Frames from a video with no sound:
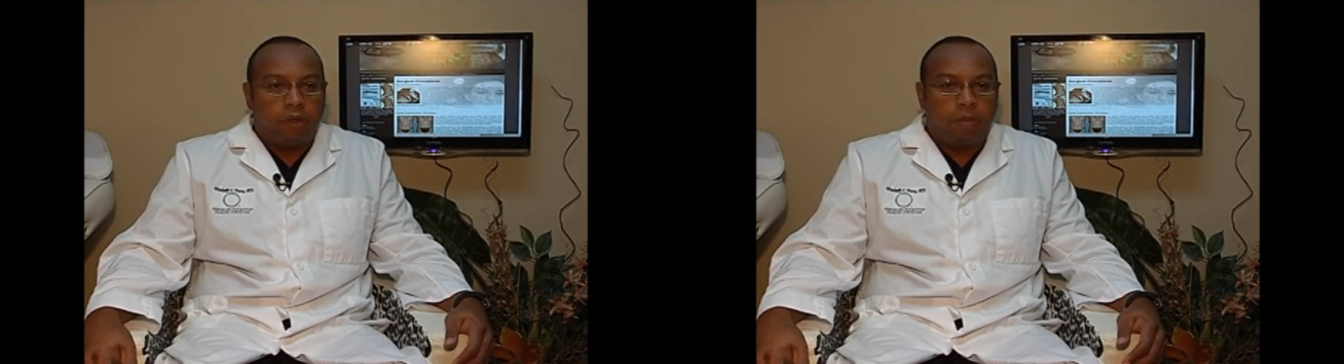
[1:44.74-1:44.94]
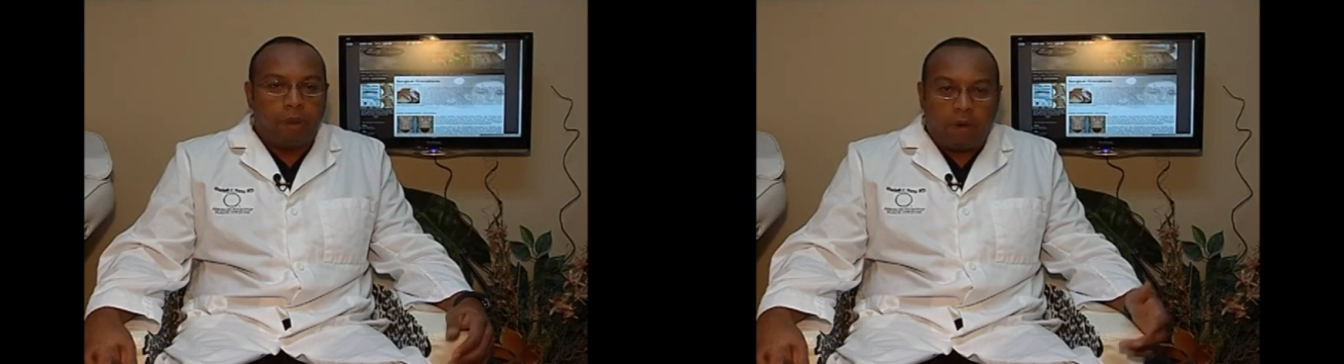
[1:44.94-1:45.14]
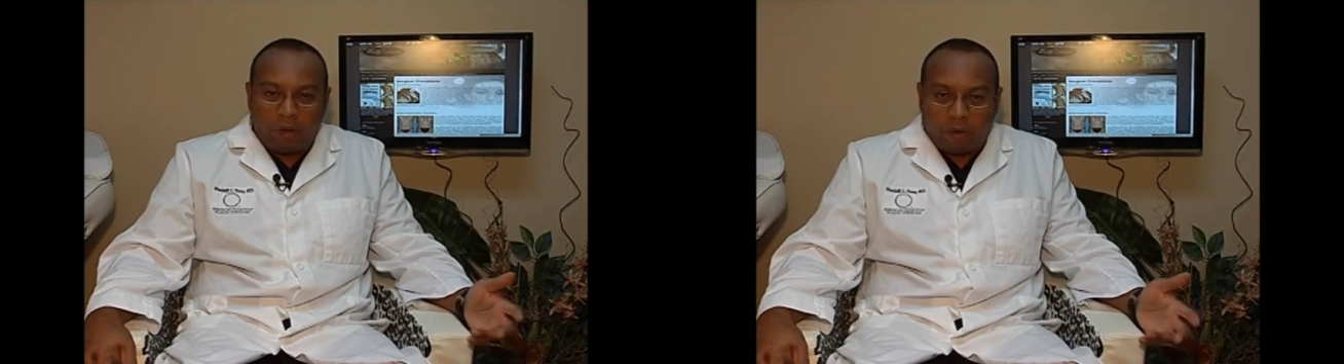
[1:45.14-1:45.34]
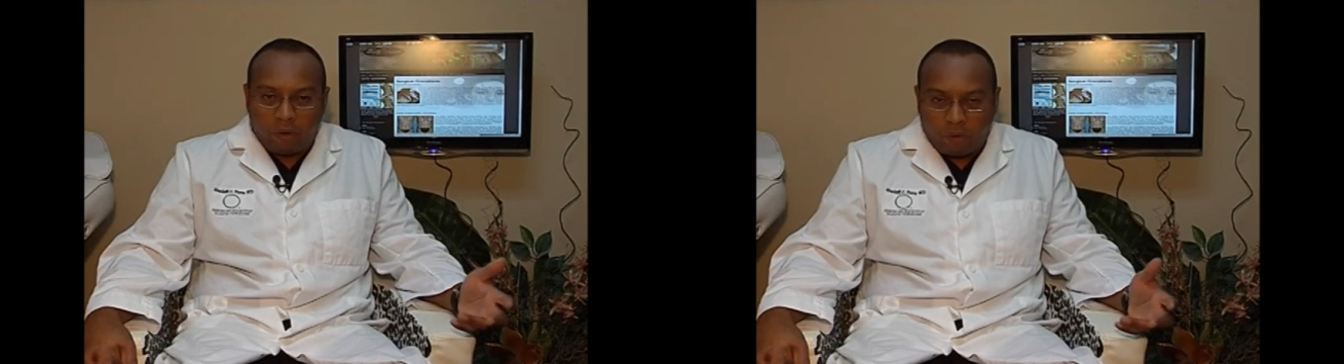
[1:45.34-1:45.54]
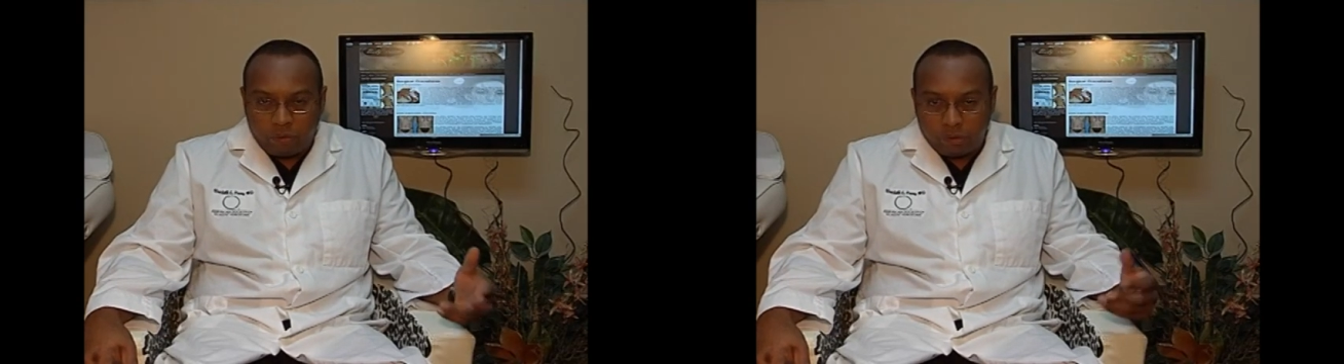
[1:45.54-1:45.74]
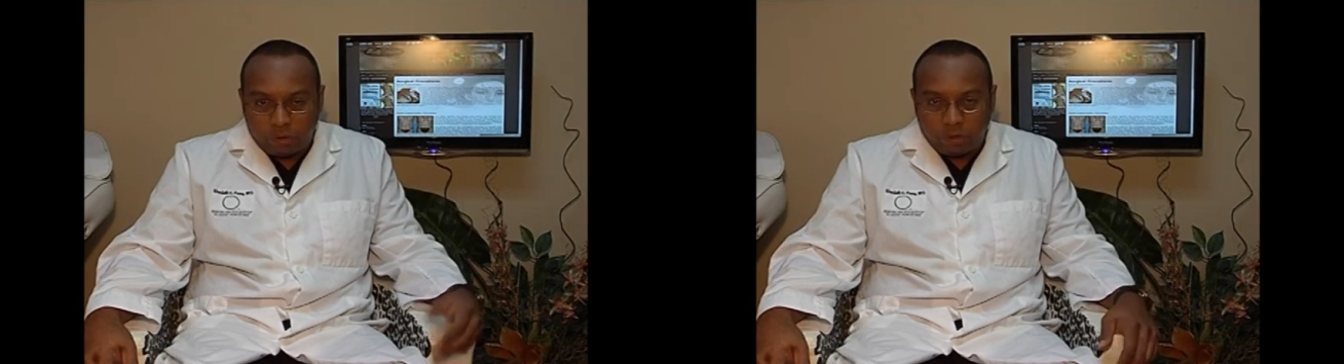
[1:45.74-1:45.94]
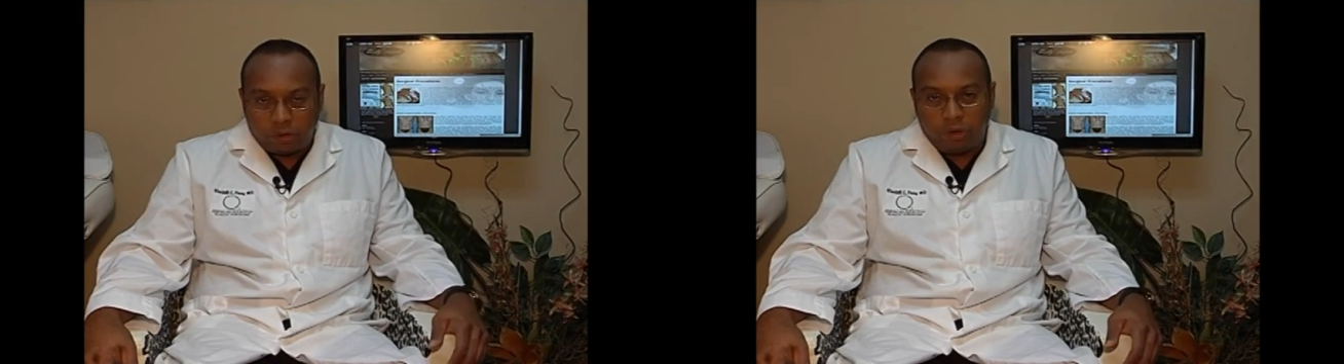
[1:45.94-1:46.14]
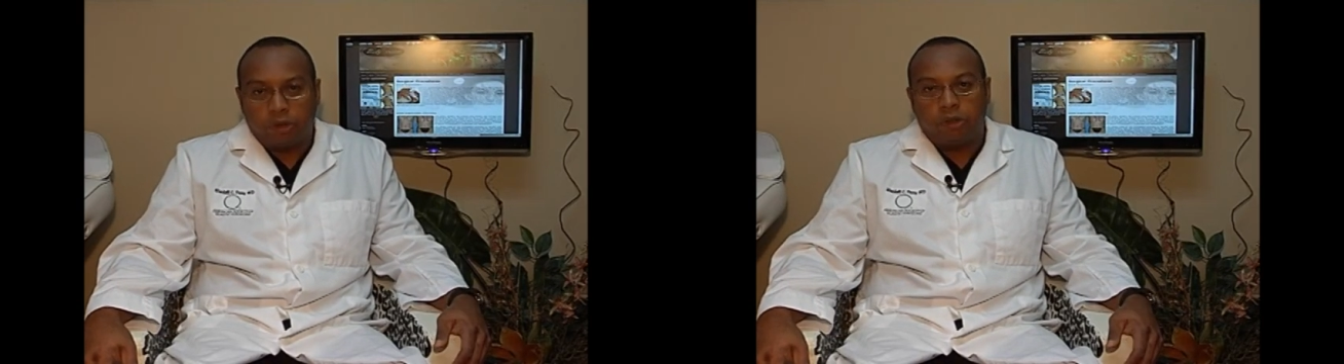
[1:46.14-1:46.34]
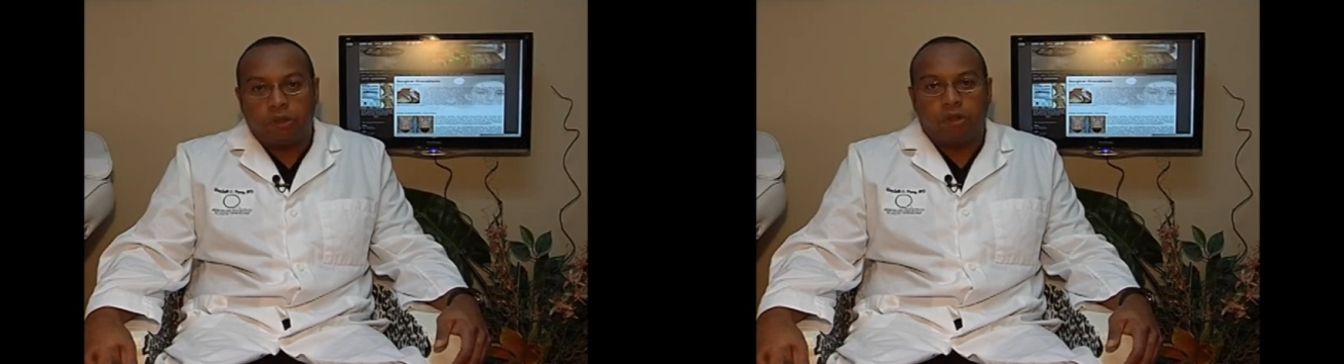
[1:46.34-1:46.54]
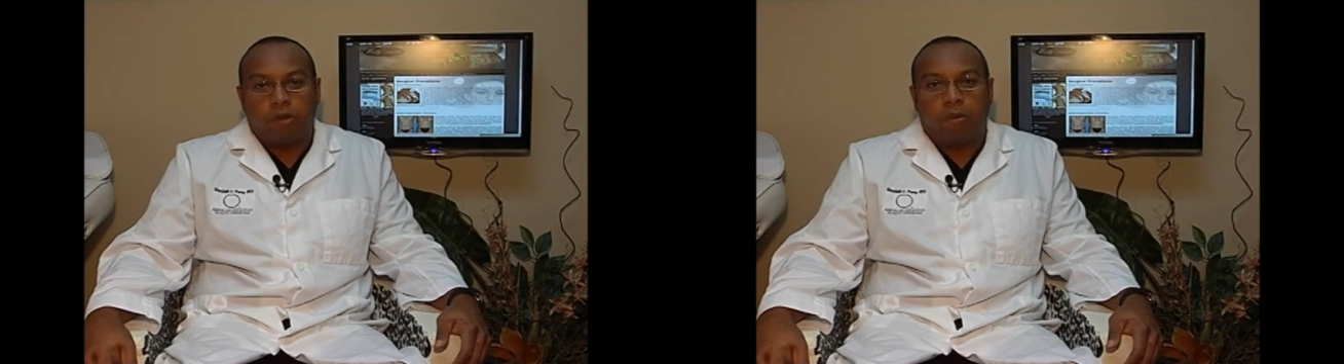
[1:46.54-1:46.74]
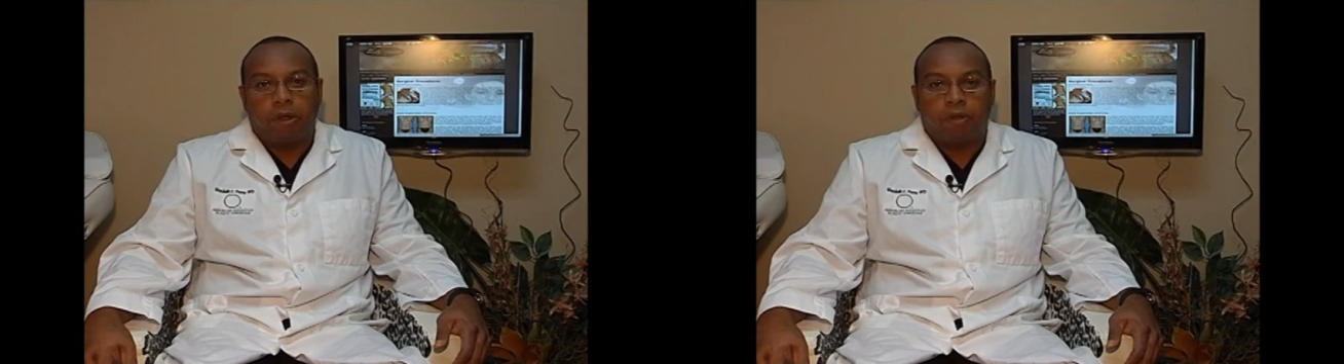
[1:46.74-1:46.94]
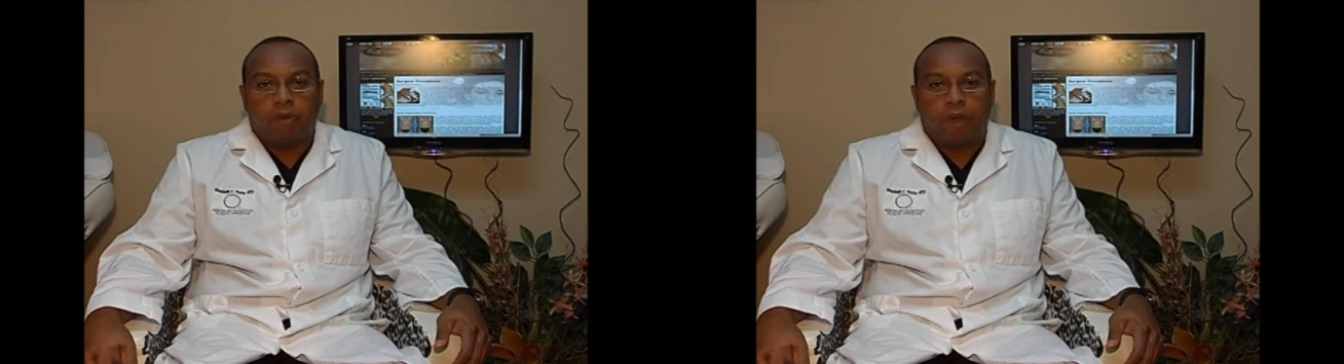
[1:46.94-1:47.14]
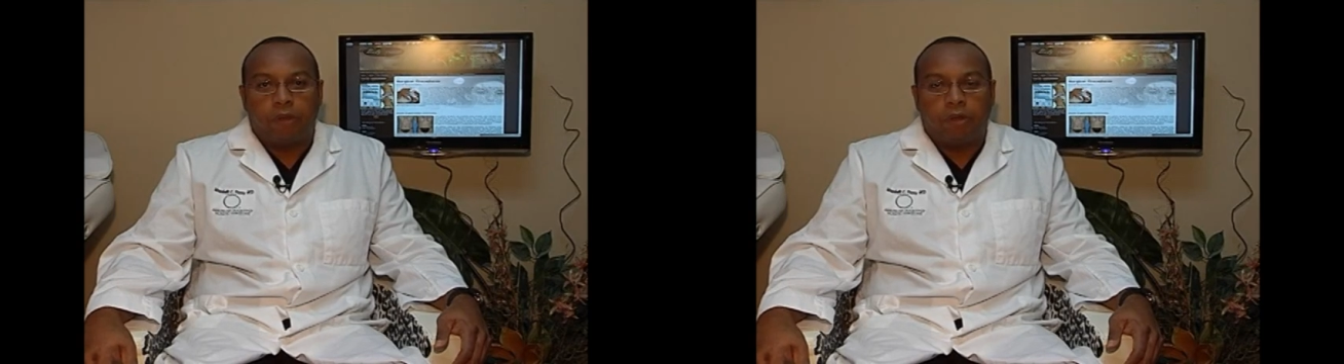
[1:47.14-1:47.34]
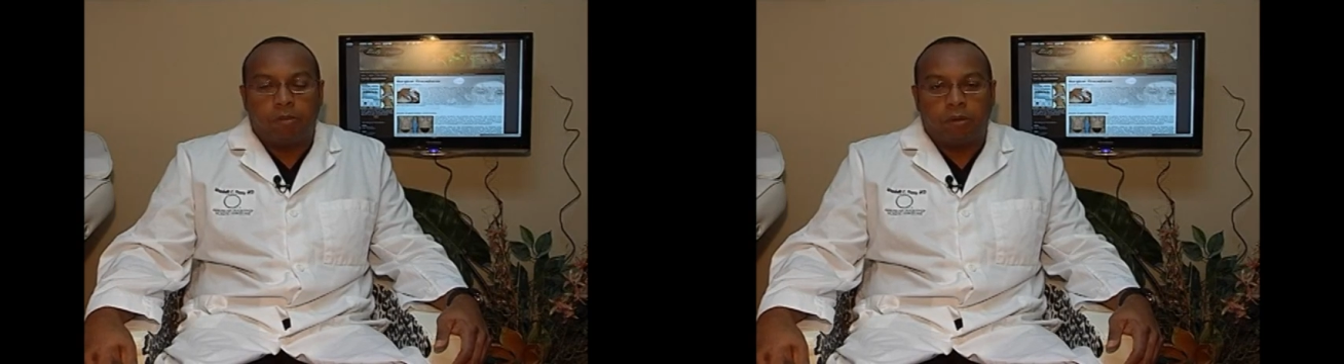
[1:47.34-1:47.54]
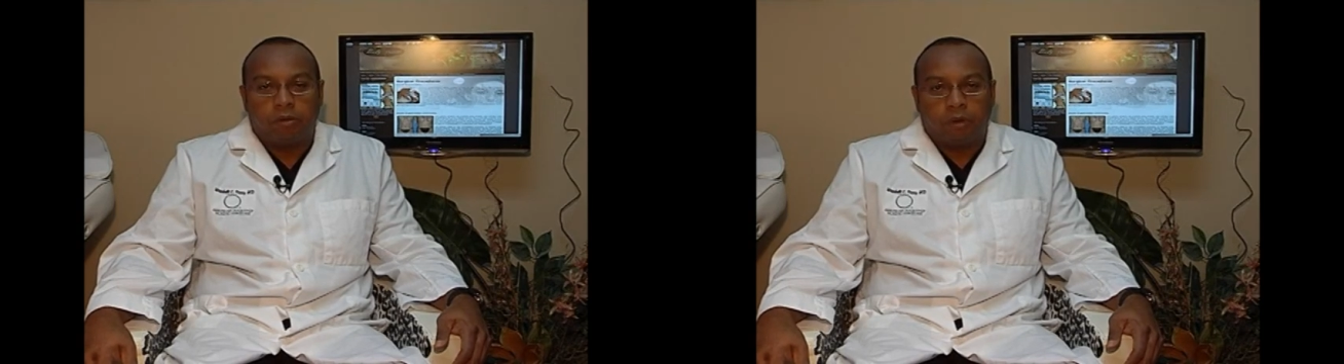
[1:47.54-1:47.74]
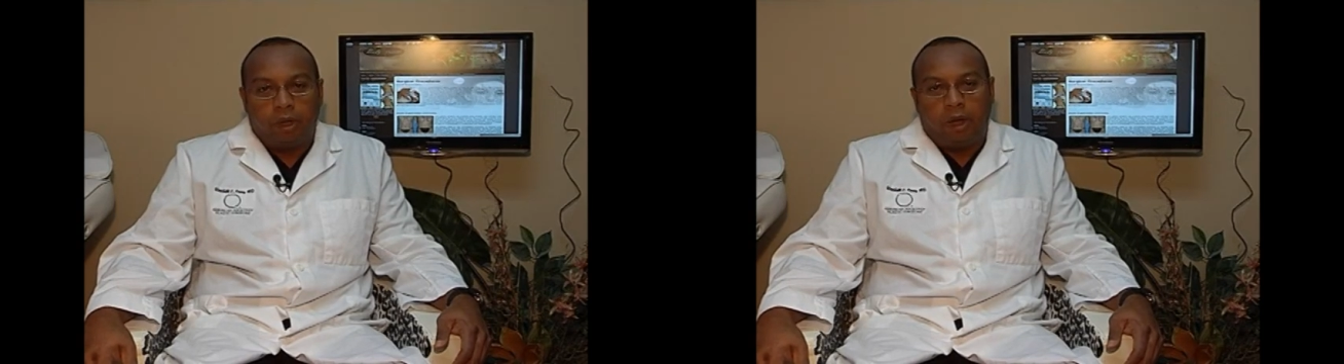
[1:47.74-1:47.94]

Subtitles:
The periareolar incision is an incision placed around the nipple.